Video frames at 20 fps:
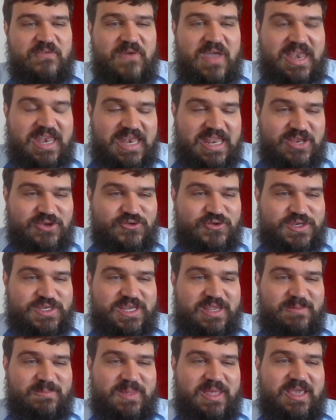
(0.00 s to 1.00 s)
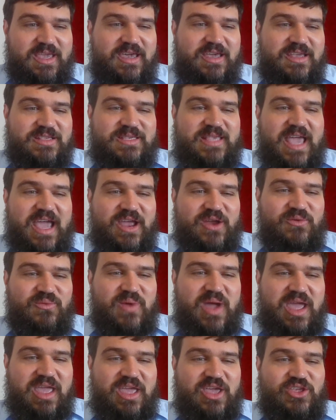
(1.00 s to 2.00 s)
find it interesting because
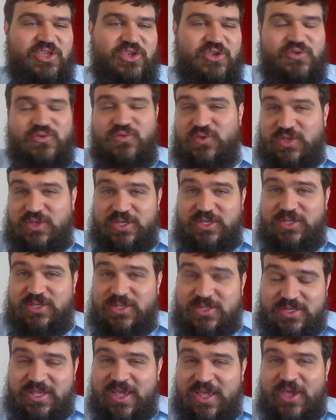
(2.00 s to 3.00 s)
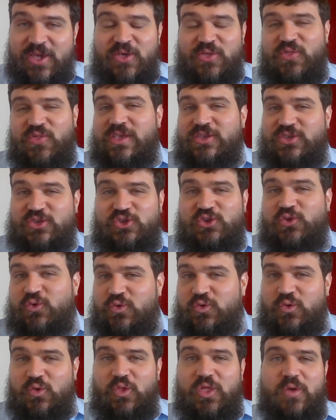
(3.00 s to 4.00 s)
Zechariah uses this
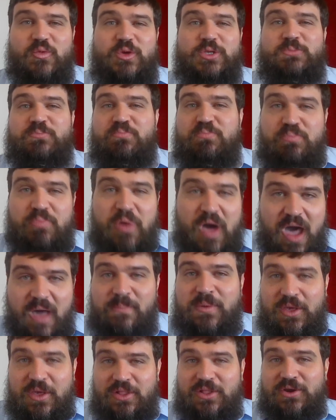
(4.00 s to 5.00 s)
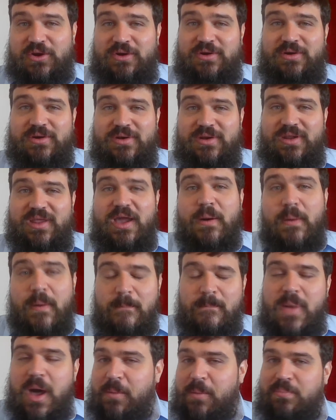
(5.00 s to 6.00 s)
tool that was popular
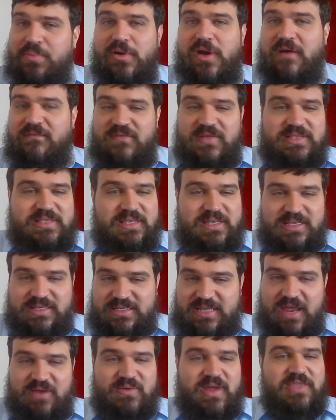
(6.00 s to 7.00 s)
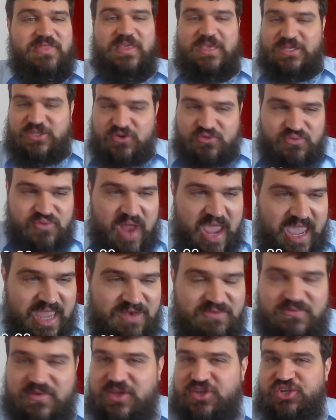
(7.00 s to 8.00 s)
among prophets in this day, right? These
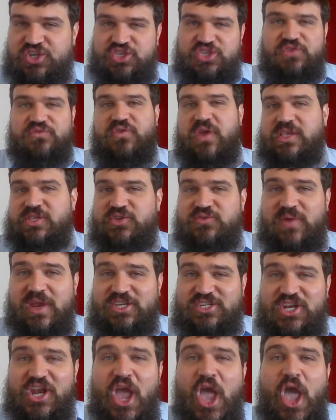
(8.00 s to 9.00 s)
grand visions of restoration.